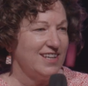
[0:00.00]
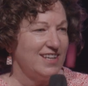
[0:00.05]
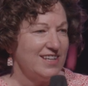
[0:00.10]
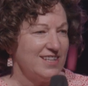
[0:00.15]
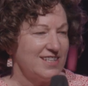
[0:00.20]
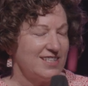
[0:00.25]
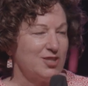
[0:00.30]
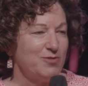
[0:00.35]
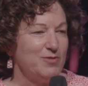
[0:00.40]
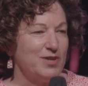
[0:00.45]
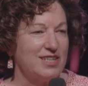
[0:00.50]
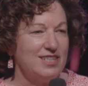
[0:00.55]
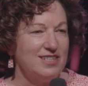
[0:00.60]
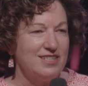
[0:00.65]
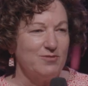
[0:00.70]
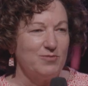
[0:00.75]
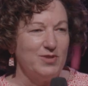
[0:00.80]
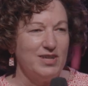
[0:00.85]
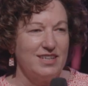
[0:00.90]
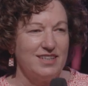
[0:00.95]
so we
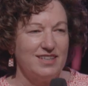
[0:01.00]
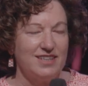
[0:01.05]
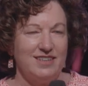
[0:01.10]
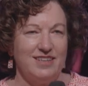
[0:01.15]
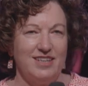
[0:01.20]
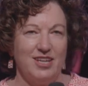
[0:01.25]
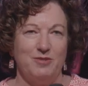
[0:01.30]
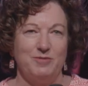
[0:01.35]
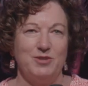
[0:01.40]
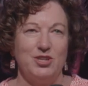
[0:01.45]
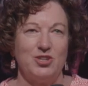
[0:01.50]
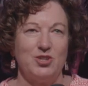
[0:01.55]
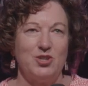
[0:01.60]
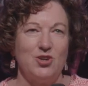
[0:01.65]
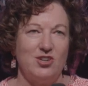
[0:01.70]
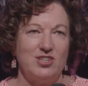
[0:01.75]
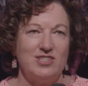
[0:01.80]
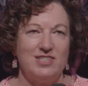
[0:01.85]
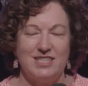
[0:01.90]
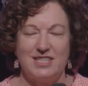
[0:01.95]
can,
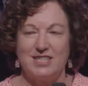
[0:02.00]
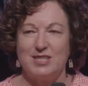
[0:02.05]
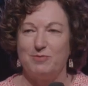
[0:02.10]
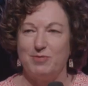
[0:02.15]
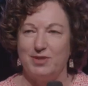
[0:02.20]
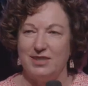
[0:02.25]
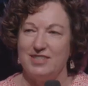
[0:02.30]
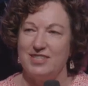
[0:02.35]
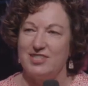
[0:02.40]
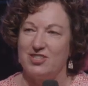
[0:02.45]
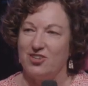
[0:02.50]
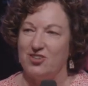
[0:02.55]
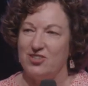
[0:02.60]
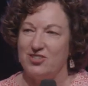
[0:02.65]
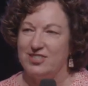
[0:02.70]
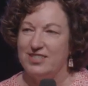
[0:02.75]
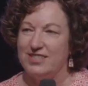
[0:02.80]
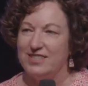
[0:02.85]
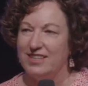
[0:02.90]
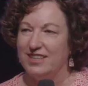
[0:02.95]
God disciplines
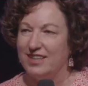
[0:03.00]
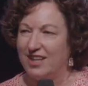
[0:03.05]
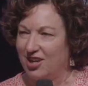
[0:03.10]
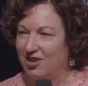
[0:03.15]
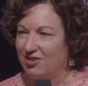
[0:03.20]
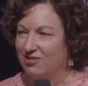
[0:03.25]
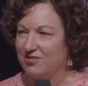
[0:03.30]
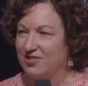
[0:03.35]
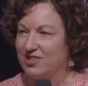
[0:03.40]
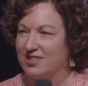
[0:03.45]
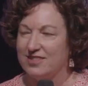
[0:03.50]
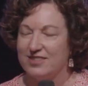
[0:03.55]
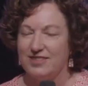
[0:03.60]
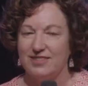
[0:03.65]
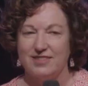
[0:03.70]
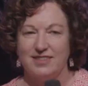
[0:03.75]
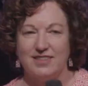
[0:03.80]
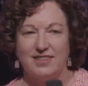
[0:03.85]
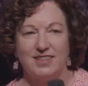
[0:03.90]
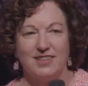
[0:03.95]
those he loves.
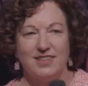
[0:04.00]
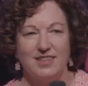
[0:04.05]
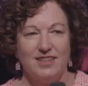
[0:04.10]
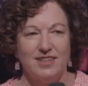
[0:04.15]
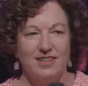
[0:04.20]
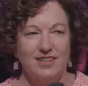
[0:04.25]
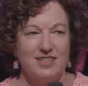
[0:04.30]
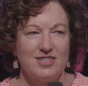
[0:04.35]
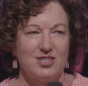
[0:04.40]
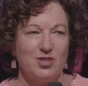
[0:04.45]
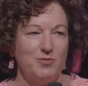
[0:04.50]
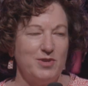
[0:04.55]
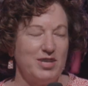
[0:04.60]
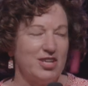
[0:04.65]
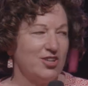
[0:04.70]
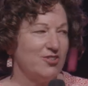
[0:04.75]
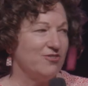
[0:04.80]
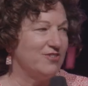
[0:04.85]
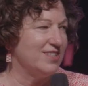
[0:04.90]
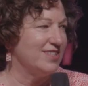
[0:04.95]
So we
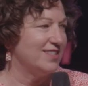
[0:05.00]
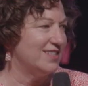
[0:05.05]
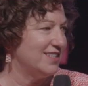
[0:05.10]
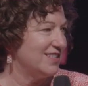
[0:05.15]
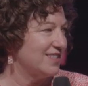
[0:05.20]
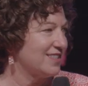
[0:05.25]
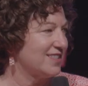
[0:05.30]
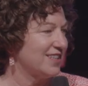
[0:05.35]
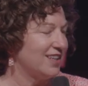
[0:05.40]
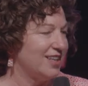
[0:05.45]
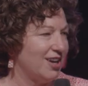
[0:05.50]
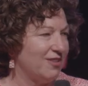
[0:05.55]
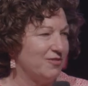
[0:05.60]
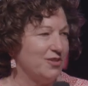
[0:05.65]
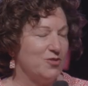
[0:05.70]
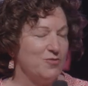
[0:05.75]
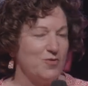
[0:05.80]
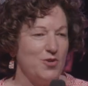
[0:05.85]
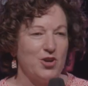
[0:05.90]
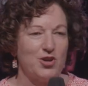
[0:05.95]
can resist the
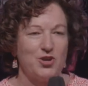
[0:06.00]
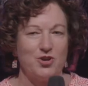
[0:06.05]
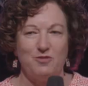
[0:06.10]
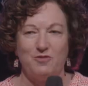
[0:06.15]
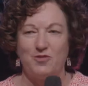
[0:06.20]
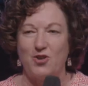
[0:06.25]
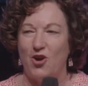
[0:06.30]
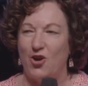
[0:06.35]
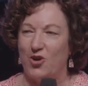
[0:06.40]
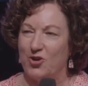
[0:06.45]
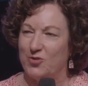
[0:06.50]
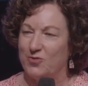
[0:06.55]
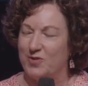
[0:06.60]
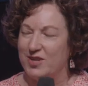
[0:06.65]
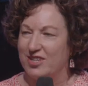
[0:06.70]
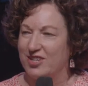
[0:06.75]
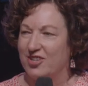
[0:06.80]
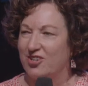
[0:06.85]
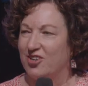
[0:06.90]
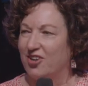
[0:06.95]
loving work of God, or
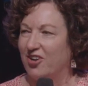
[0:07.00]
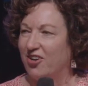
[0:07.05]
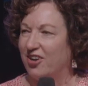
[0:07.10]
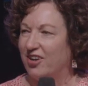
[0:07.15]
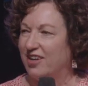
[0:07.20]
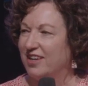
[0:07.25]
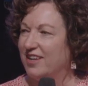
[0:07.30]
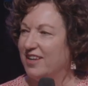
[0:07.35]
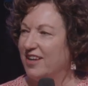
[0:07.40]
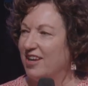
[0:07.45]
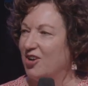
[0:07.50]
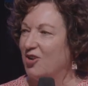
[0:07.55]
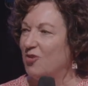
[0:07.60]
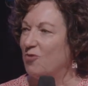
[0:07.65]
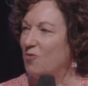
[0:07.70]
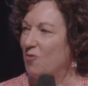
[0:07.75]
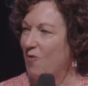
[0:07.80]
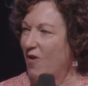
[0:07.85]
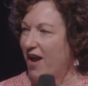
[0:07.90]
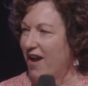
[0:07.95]
we can go,
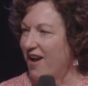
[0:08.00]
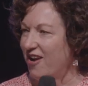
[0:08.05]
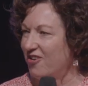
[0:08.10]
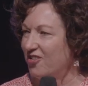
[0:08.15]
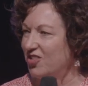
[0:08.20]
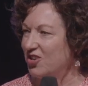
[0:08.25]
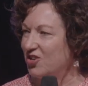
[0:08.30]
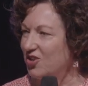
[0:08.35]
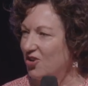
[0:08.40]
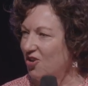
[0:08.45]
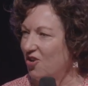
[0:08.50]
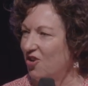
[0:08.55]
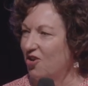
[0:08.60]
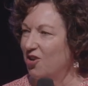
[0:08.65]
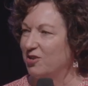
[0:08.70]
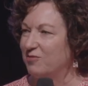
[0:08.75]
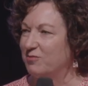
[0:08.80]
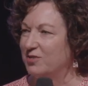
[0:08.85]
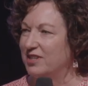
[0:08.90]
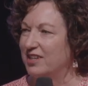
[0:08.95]
wow, that
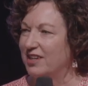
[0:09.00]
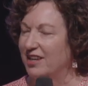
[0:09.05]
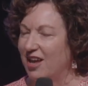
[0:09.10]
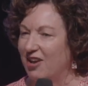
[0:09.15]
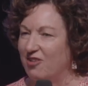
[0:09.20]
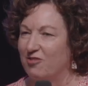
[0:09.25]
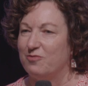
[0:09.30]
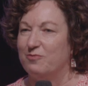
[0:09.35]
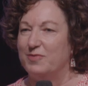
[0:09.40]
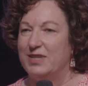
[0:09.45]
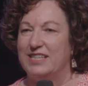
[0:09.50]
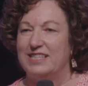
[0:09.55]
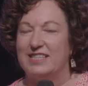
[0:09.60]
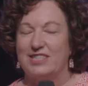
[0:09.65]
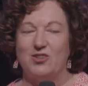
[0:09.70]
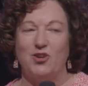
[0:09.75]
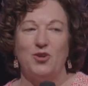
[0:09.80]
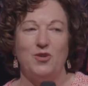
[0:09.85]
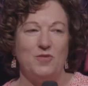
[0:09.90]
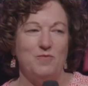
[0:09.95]
God would love me
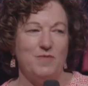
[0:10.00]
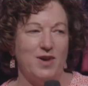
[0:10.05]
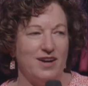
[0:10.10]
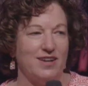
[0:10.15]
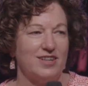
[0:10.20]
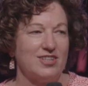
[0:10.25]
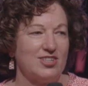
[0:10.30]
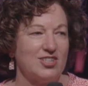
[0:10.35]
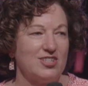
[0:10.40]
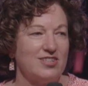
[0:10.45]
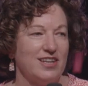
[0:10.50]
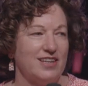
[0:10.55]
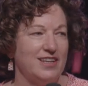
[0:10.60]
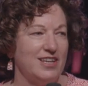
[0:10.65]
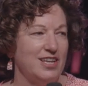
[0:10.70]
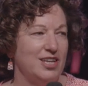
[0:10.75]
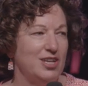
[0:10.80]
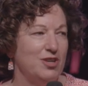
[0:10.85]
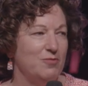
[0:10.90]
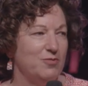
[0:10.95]
so much that
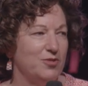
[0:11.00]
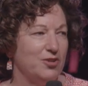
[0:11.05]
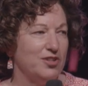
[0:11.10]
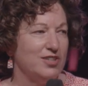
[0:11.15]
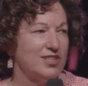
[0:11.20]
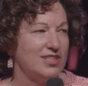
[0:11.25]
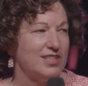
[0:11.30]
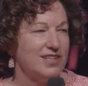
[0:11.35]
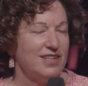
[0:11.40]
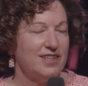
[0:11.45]
he would